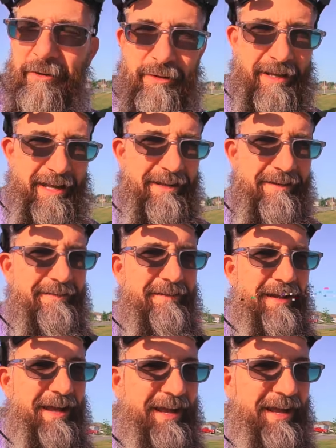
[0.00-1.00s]
okay.
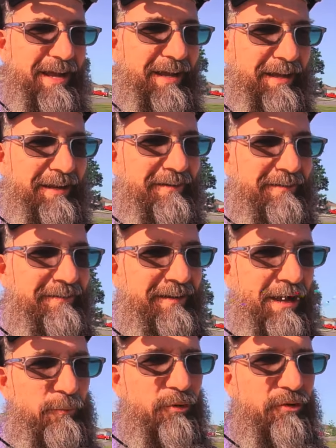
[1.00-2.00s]
And
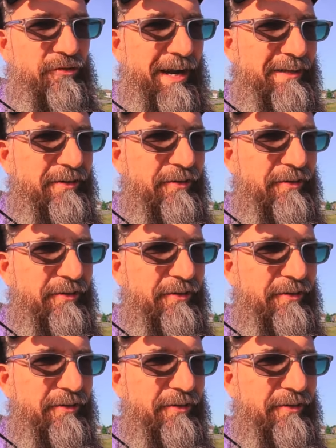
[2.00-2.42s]
I'm gonna try to